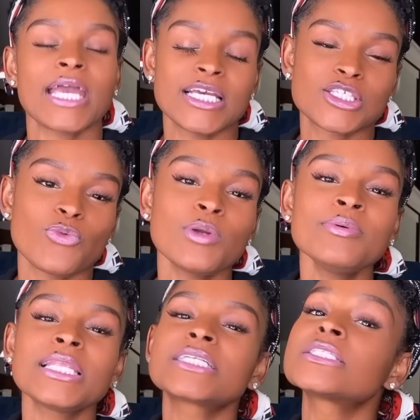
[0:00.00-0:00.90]
okay, so we
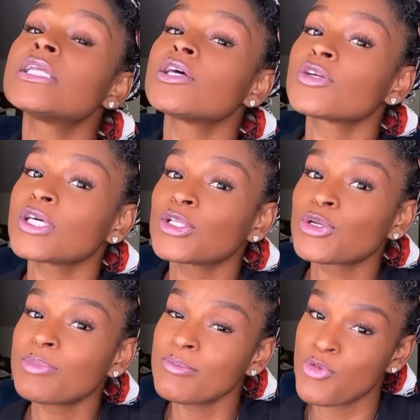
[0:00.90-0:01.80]
would like to learn a
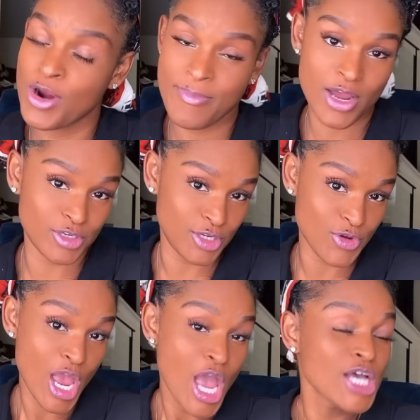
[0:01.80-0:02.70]
little bit more about
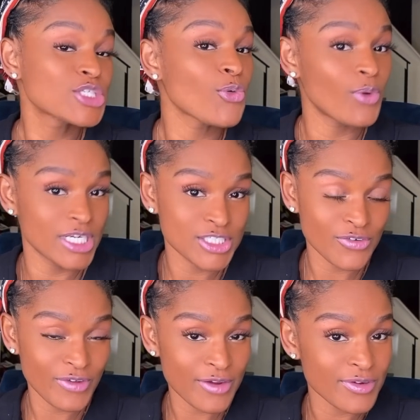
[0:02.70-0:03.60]
you. So what is your
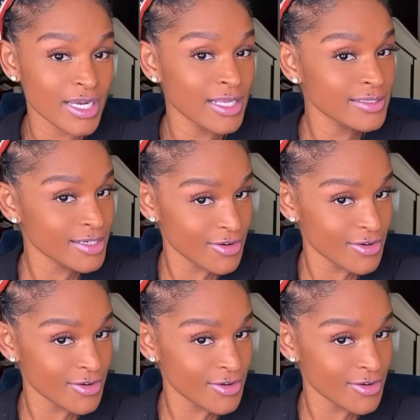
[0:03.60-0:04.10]
favorite color,